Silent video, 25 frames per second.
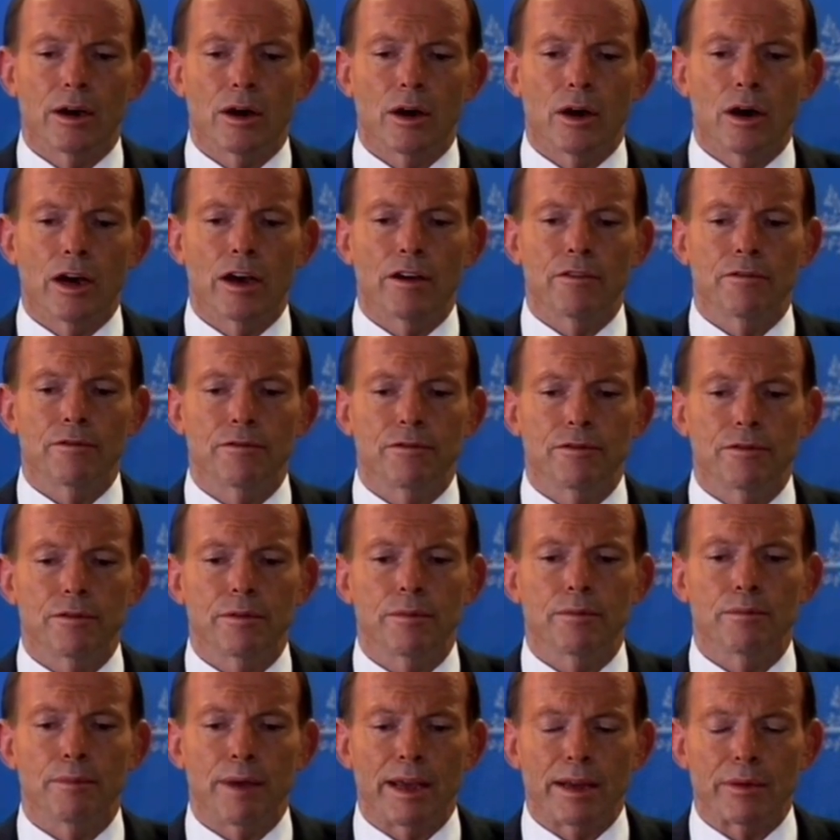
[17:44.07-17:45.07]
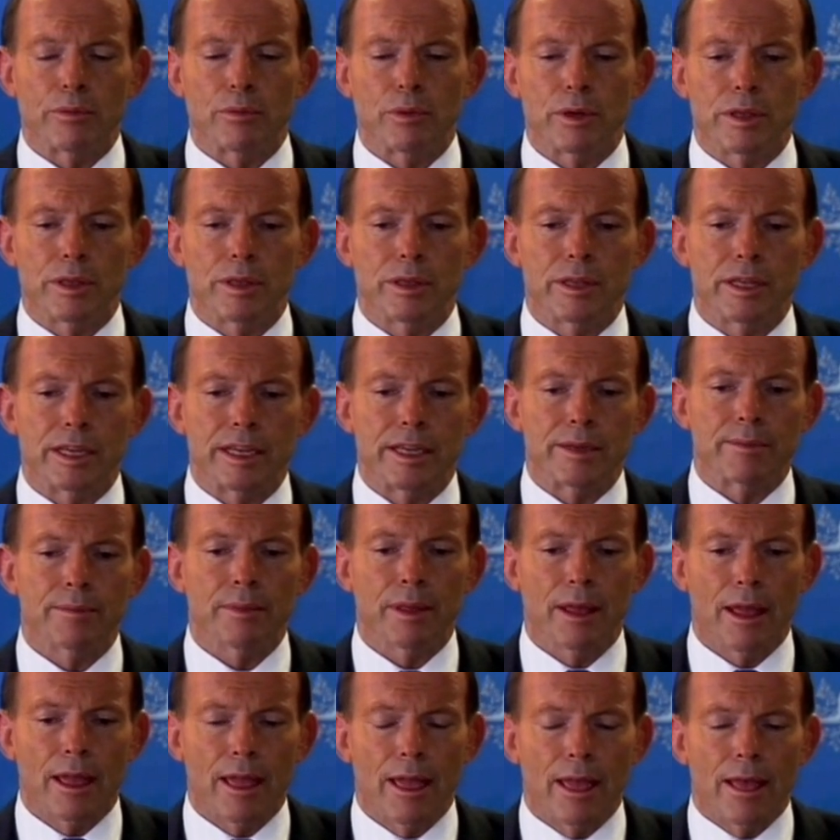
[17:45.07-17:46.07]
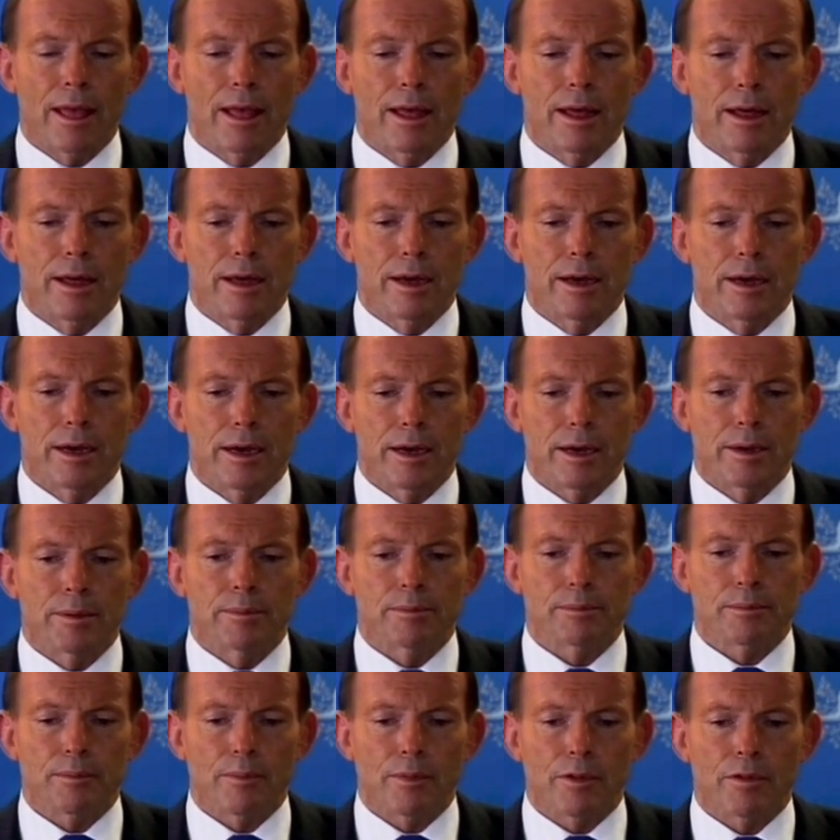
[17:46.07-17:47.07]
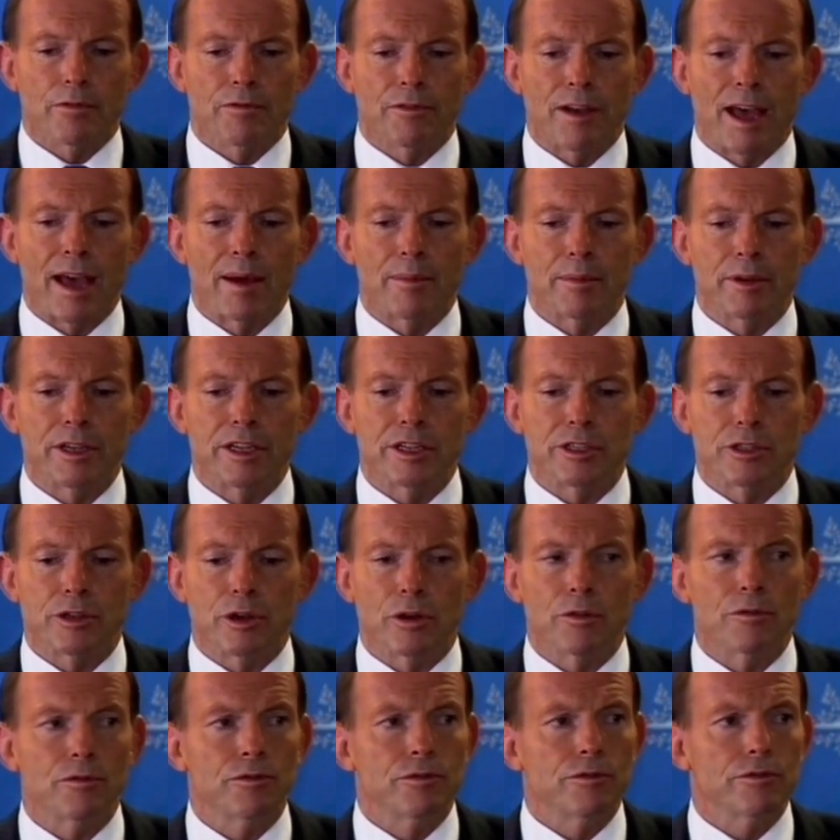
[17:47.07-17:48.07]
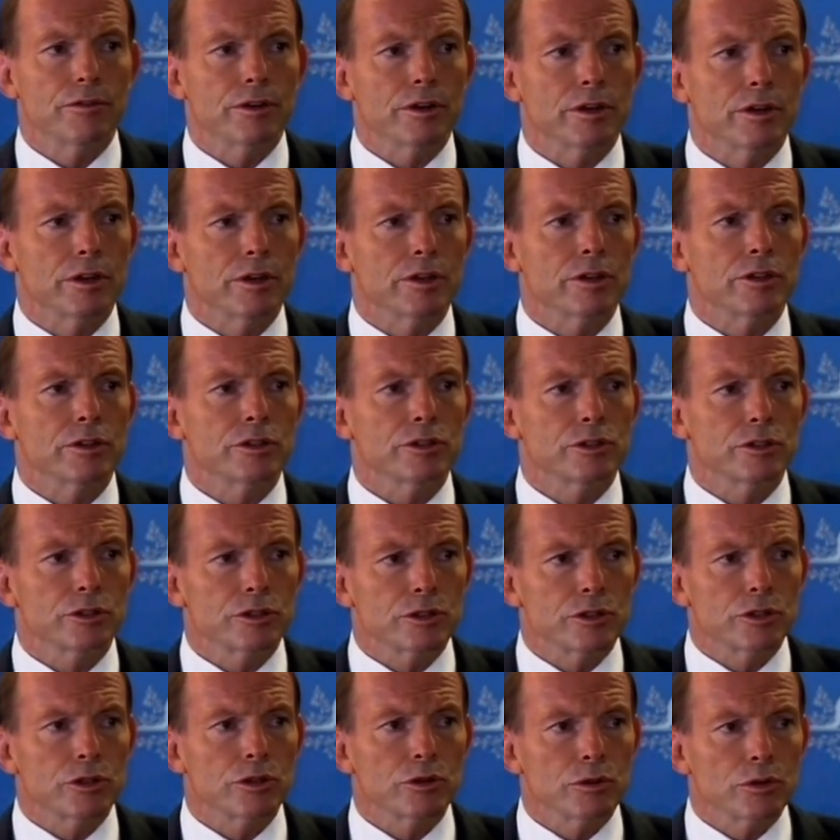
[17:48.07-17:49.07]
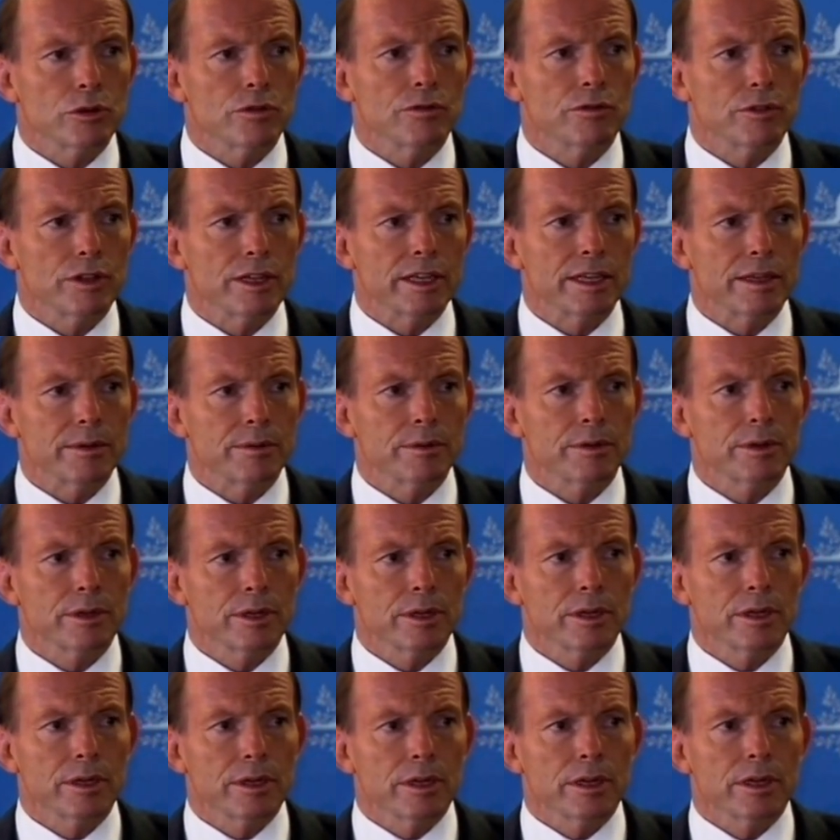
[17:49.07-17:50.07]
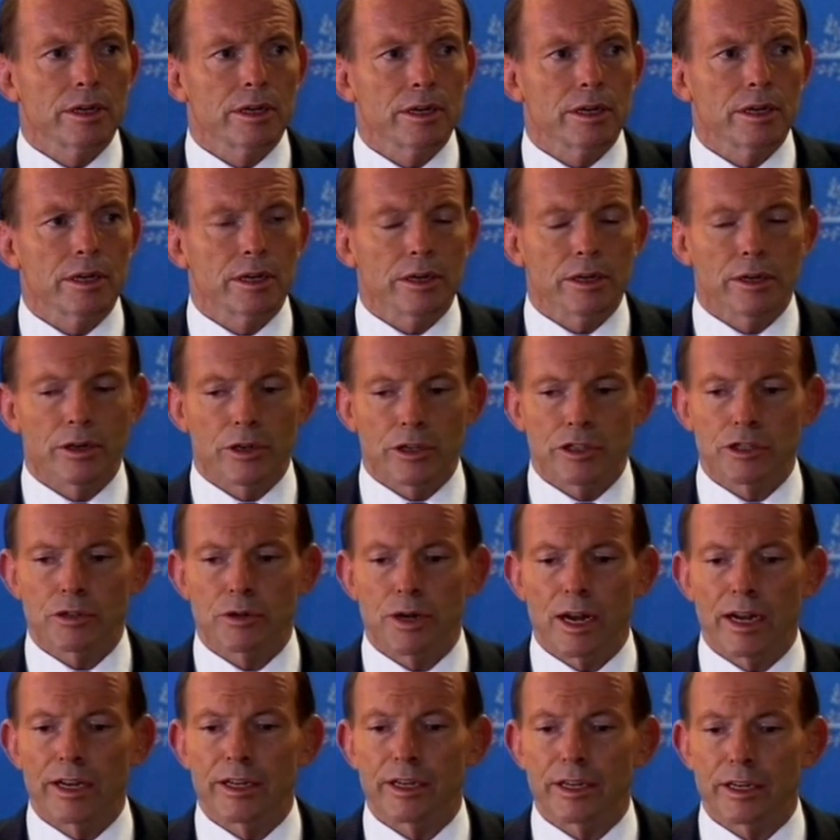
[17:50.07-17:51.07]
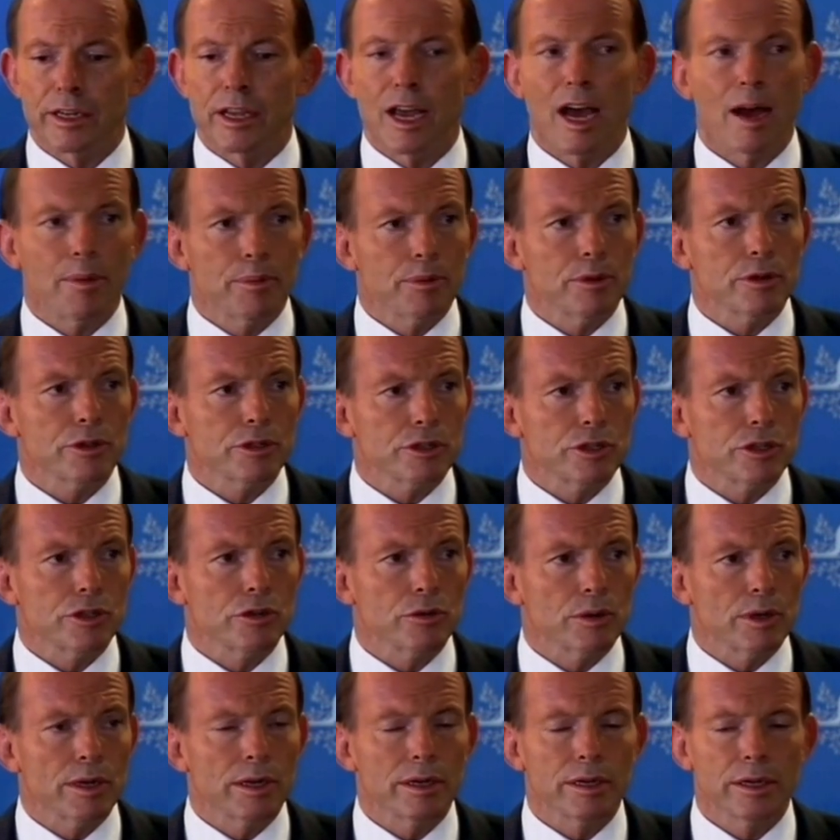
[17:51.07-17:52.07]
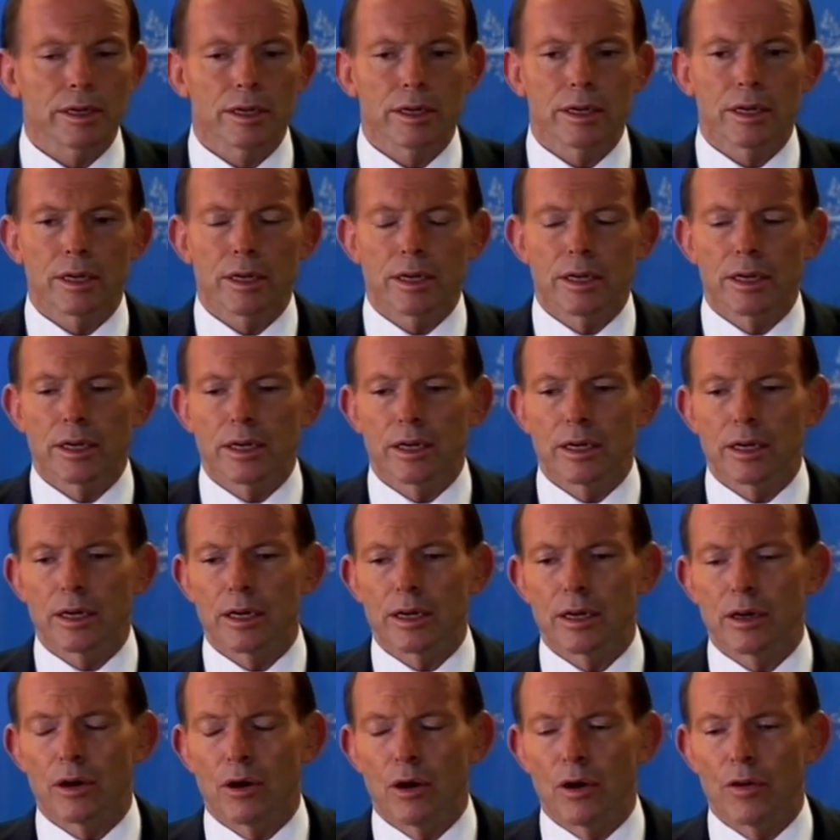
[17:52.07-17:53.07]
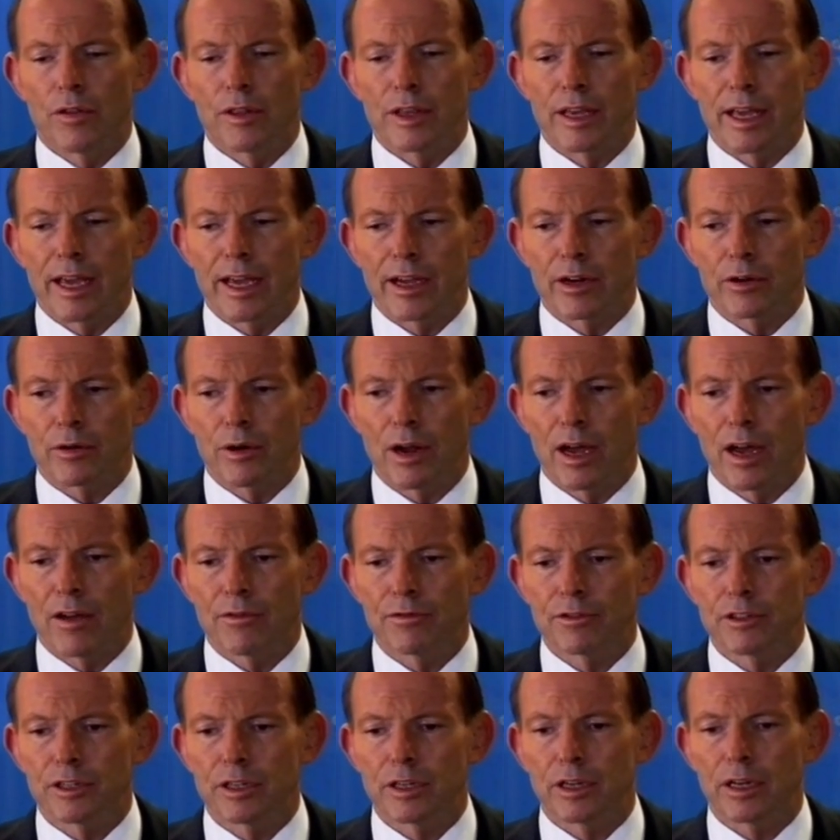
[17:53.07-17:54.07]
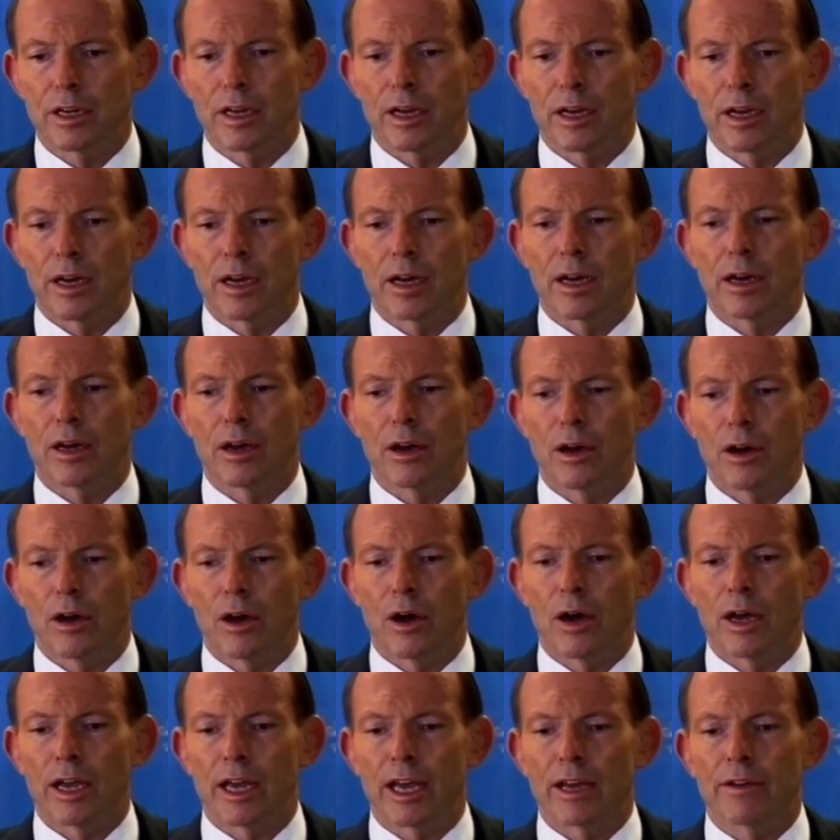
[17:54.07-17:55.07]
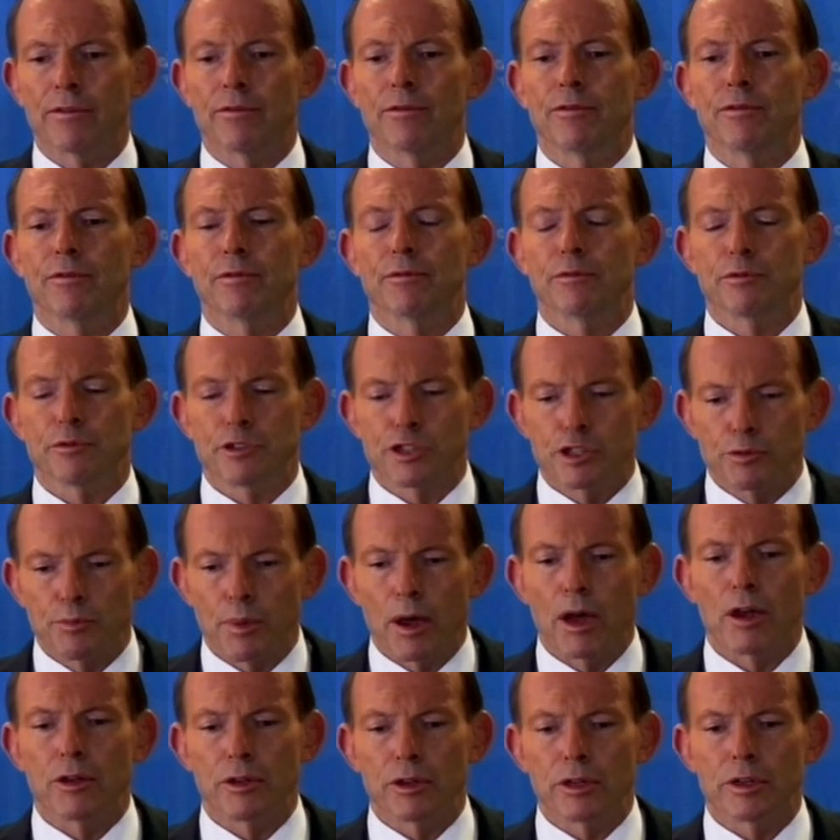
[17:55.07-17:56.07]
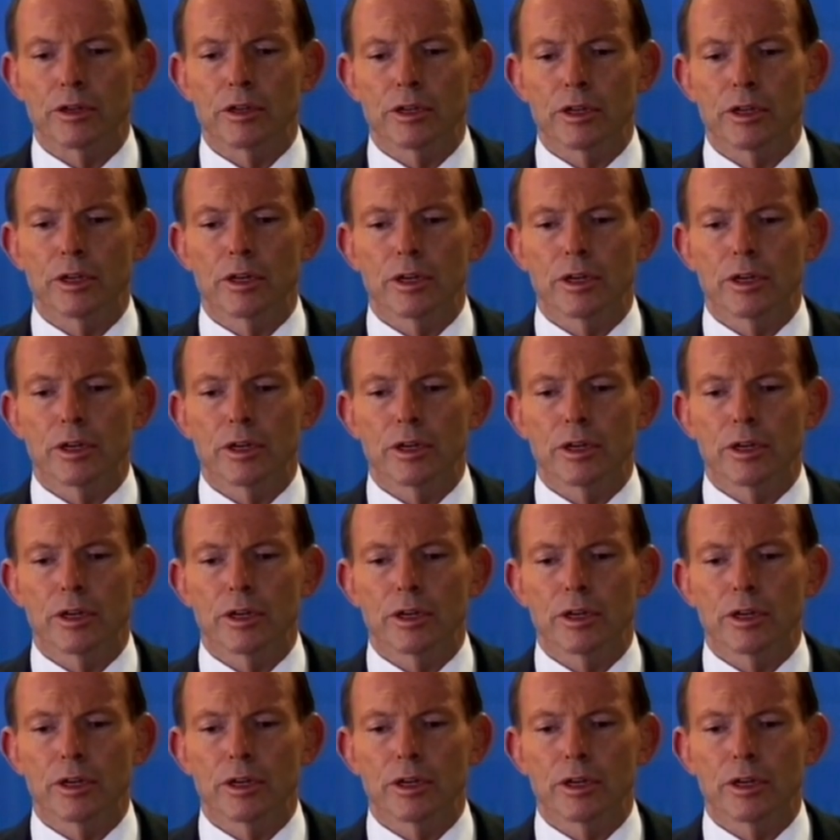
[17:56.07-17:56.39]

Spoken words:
I've met with the families of two of the Australian couples who were on the aircraft. I have spoken